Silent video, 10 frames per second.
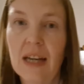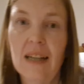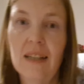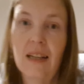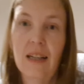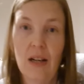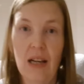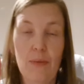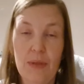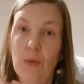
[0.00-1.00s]
that.
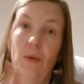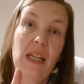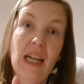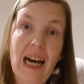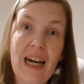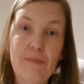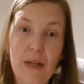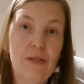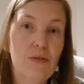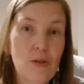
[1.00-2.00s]
It was a 1.5
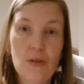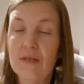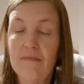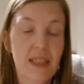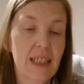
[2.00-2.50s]
pound loss.